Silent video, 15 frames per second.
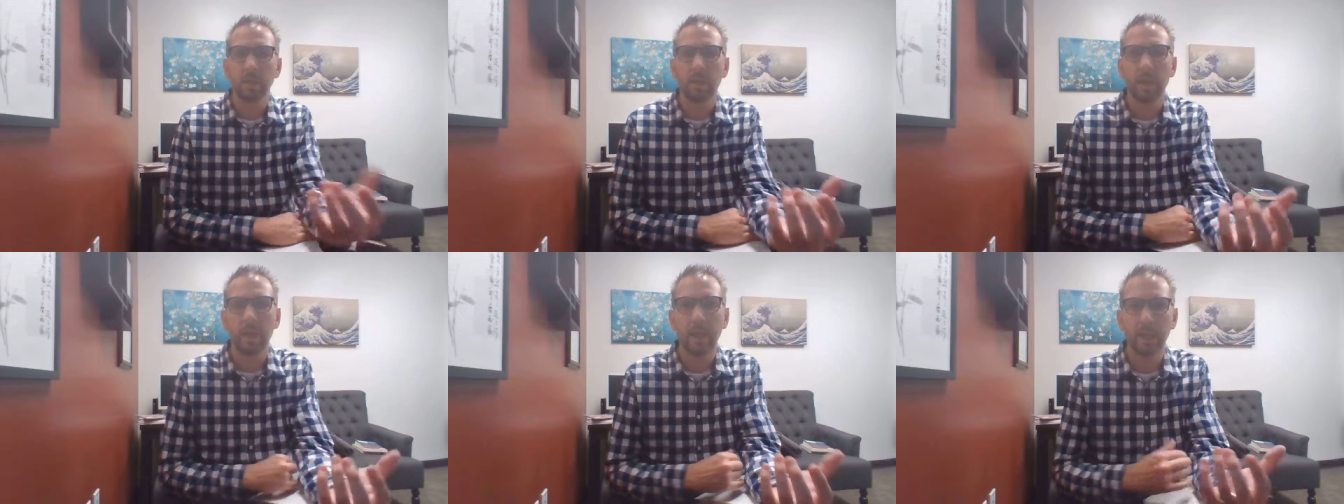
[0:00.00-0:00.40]

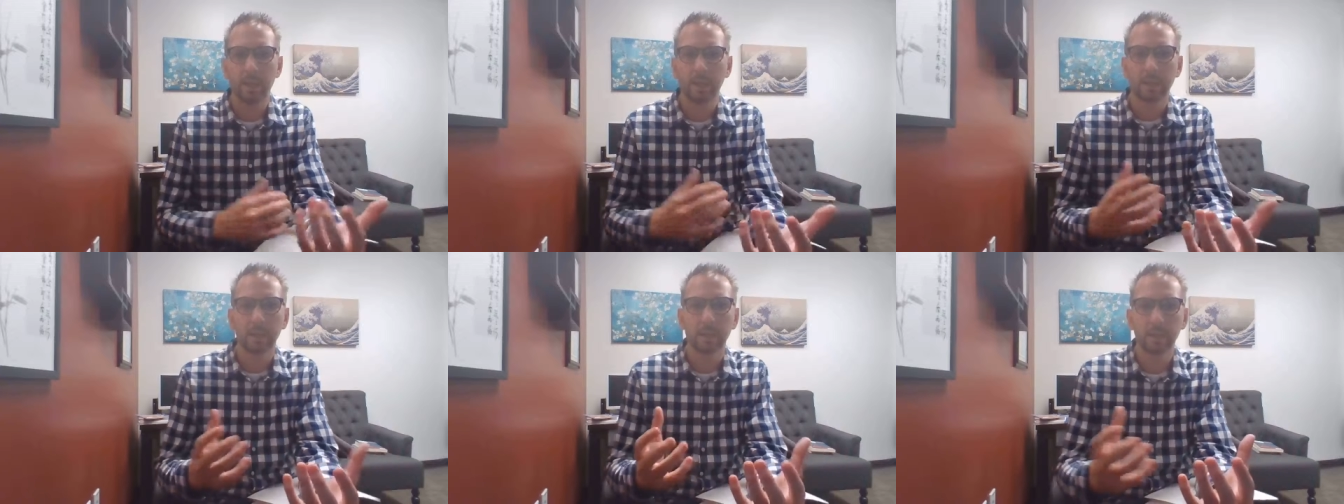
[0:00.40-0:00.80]
and
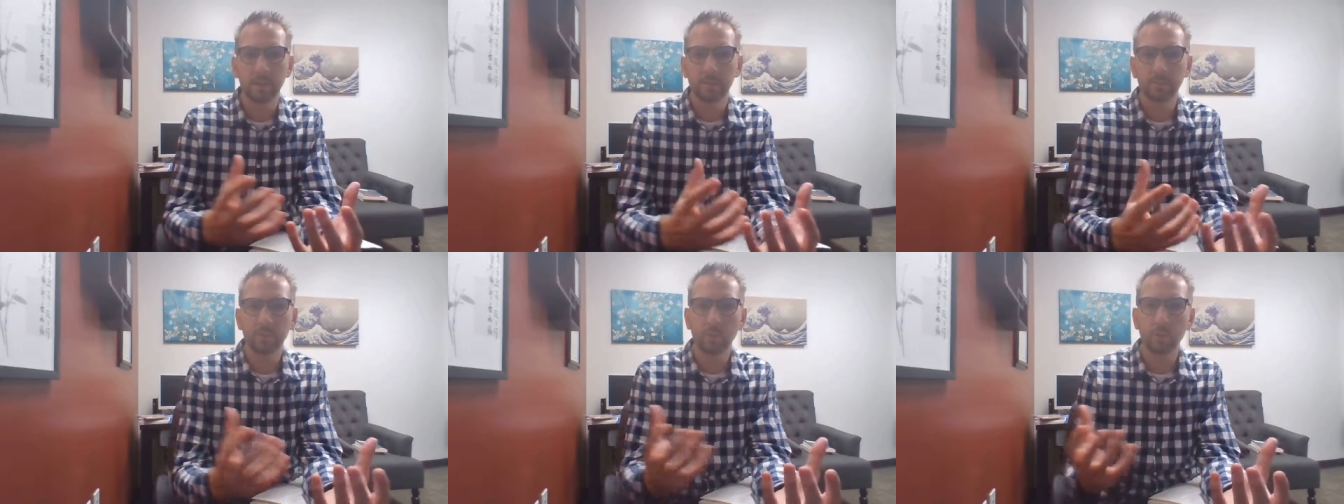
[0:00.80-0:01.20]
it can
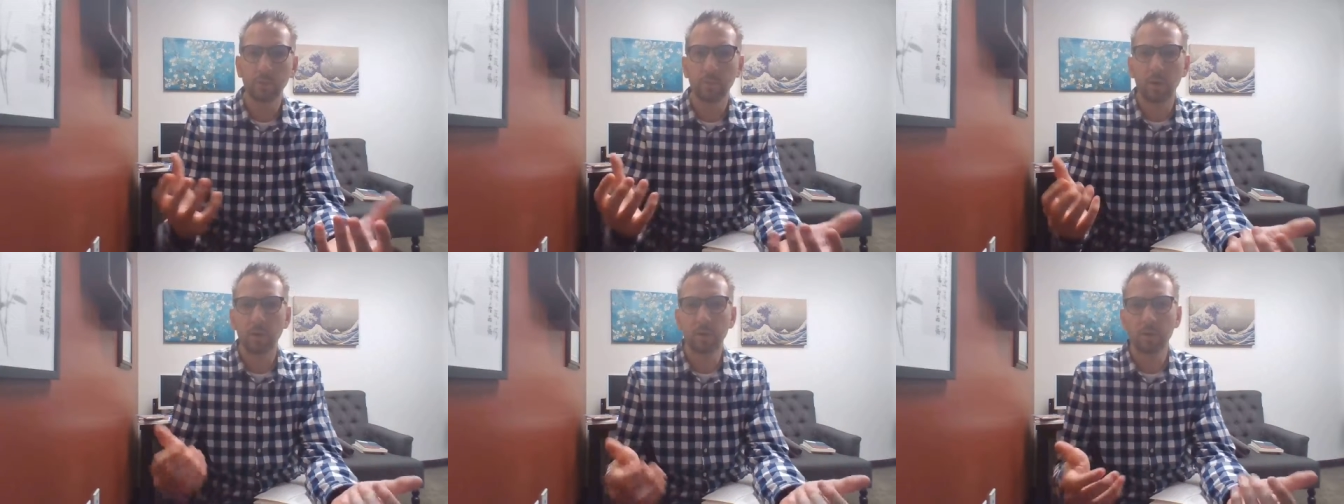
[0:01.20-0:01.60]
inform
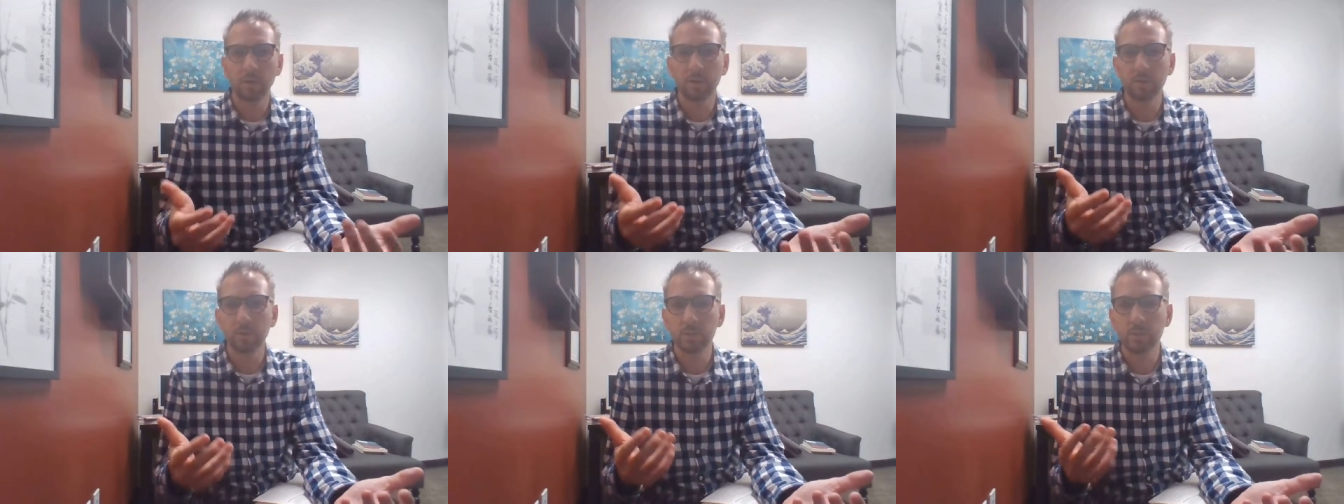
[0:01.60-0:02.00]

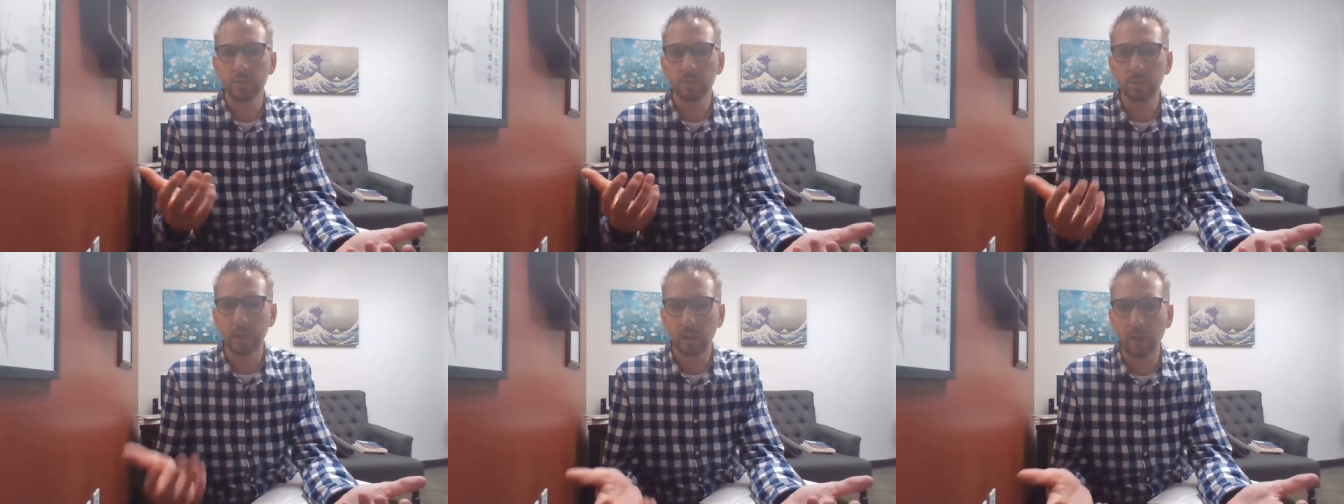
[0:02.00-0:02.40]
our
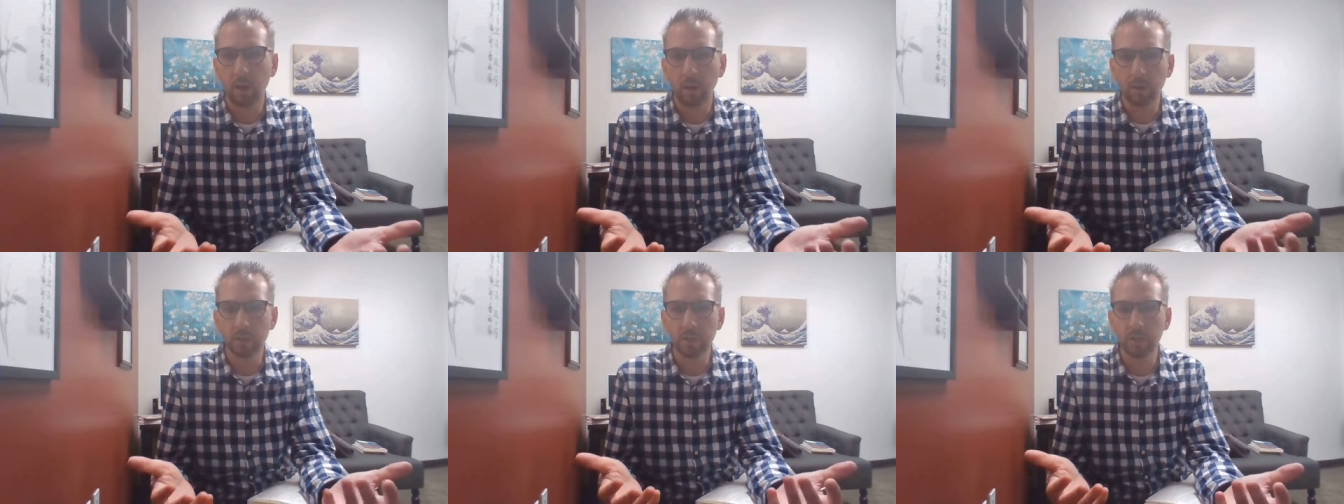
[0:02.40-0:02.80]

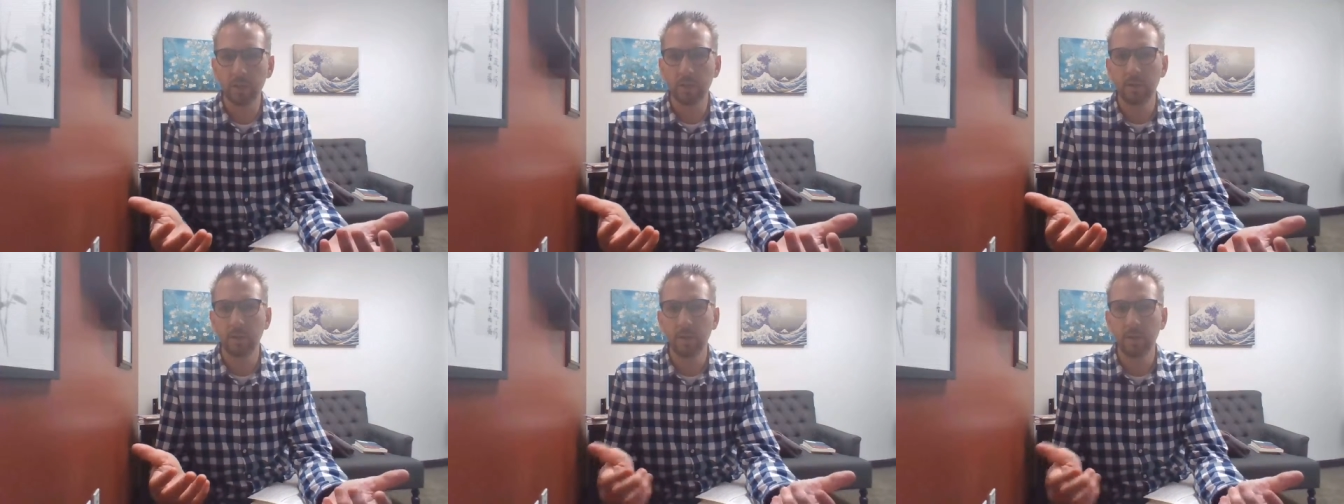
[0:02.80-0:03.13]
psychology,